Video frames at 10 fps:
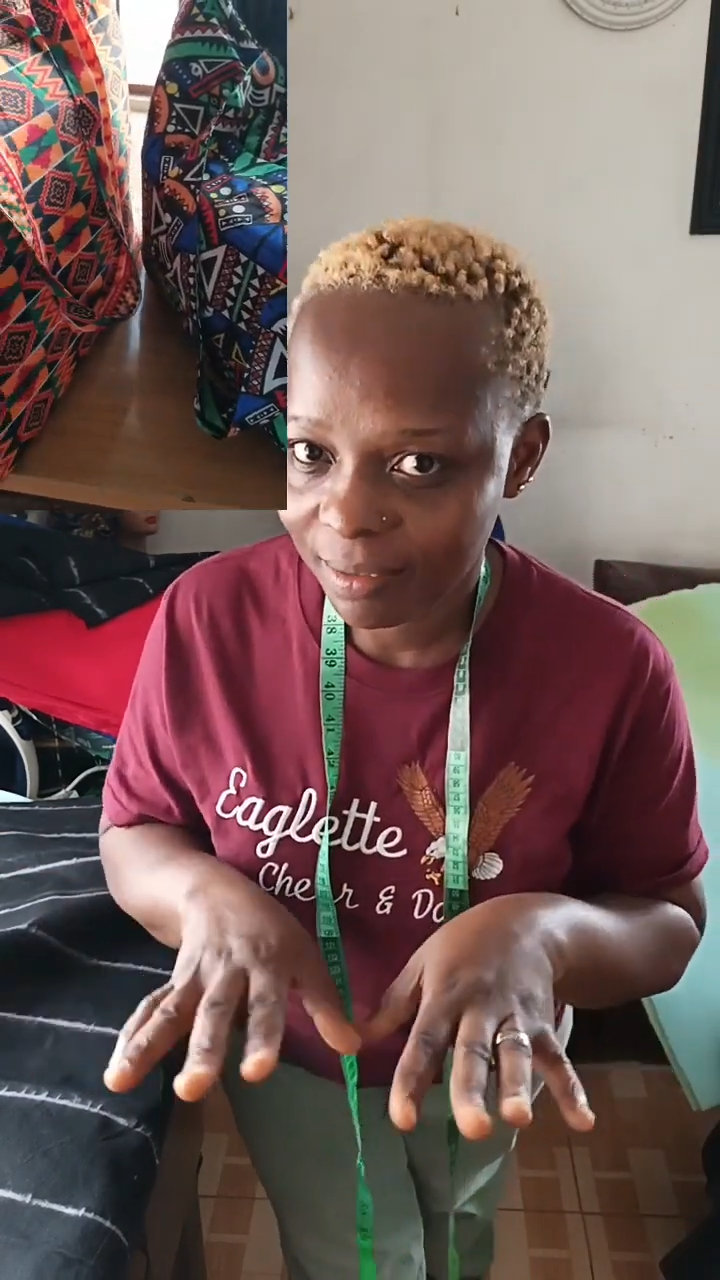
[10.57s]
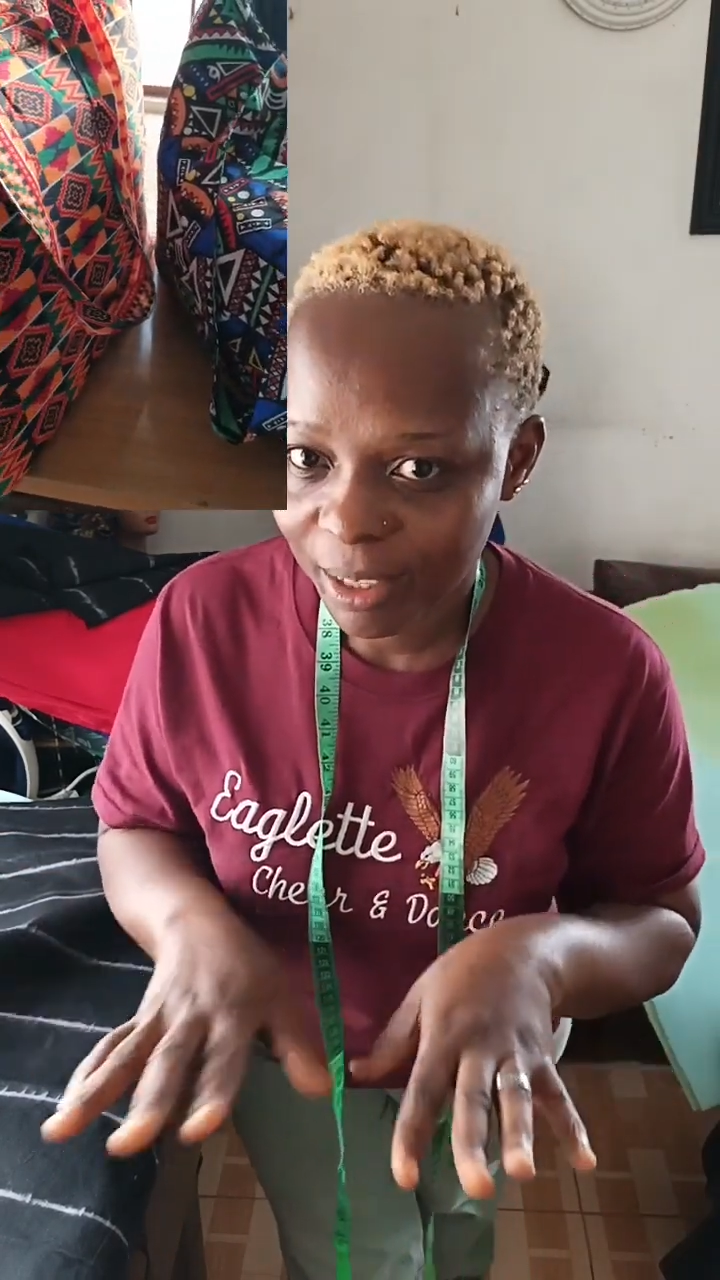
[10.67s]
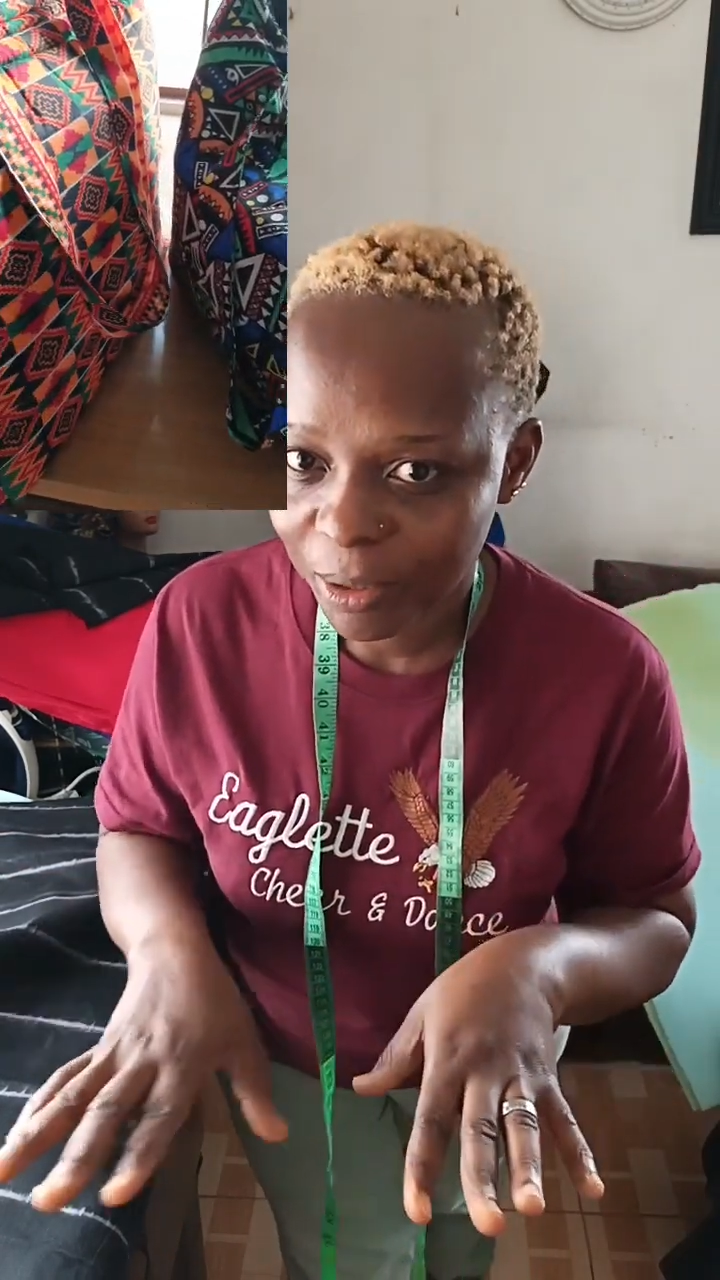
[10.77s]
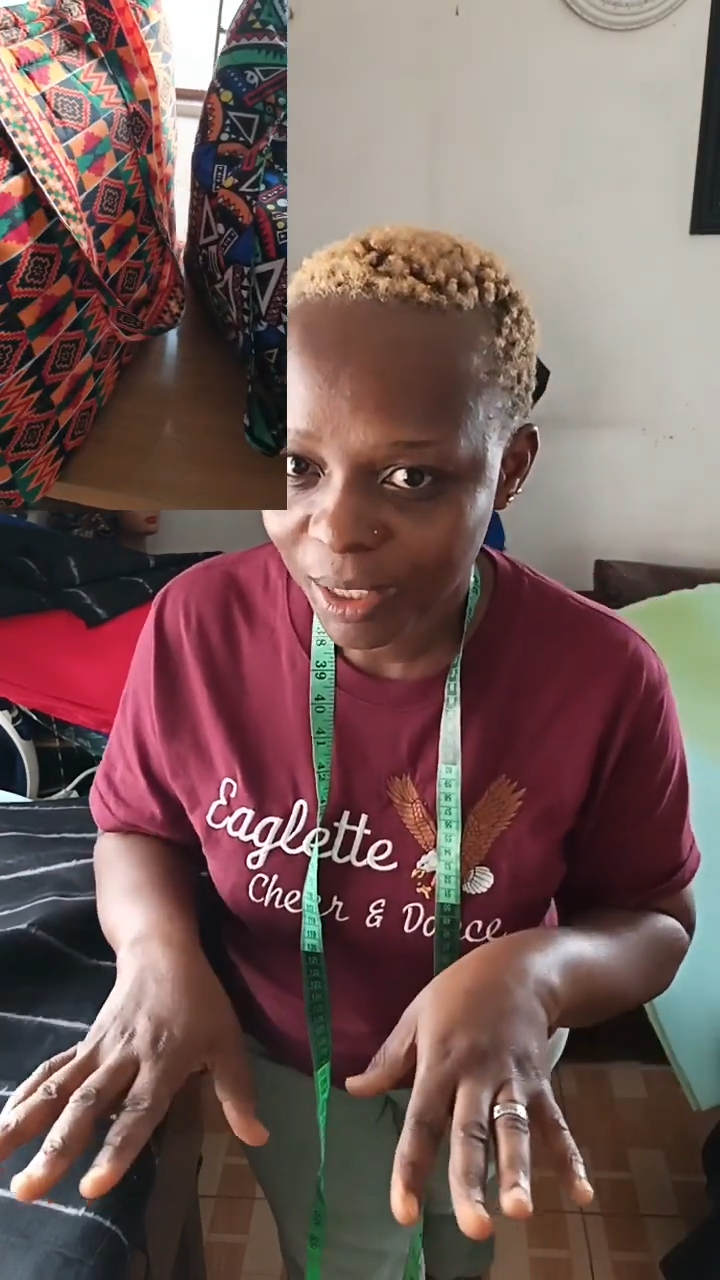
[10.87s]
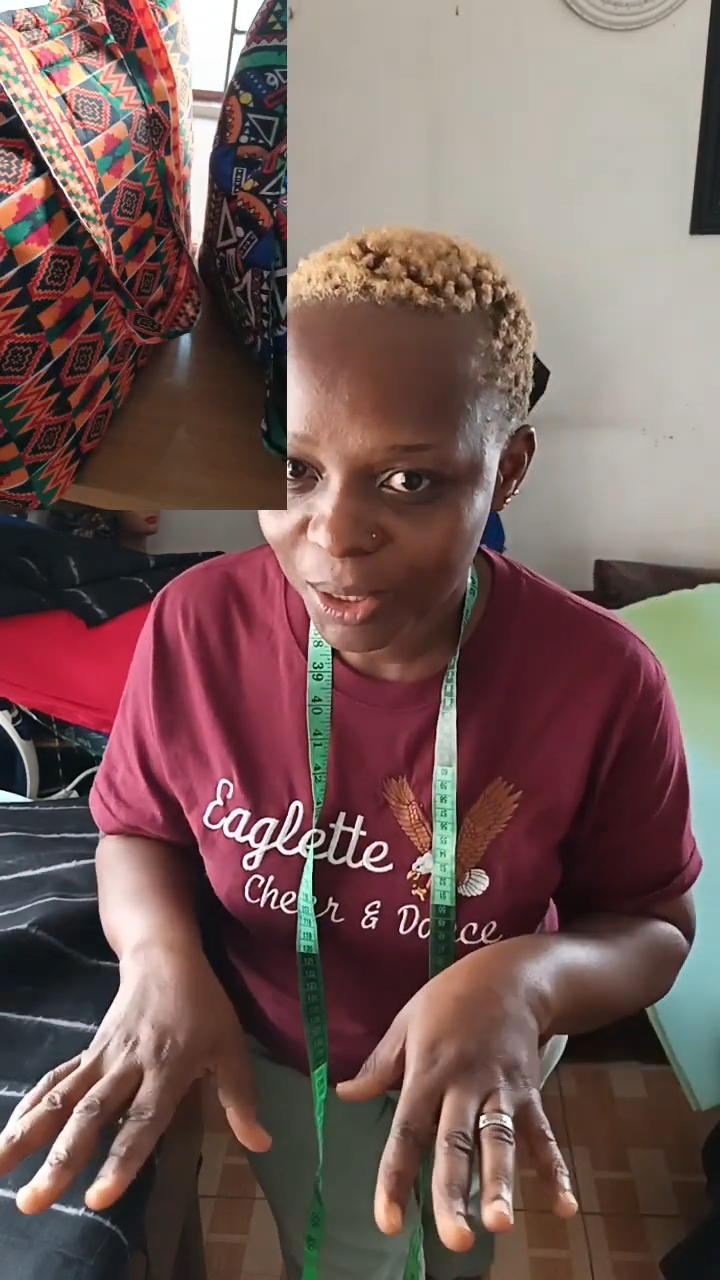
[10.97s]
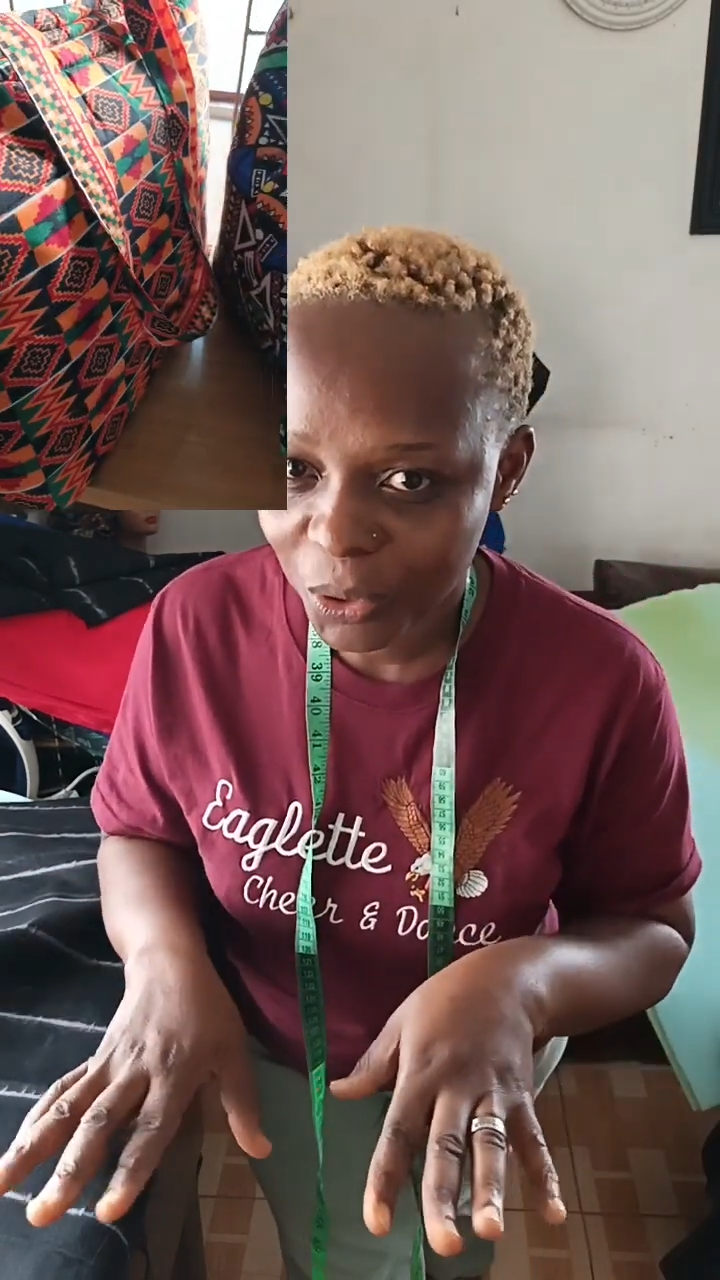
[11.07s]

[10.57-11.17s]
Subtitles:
regular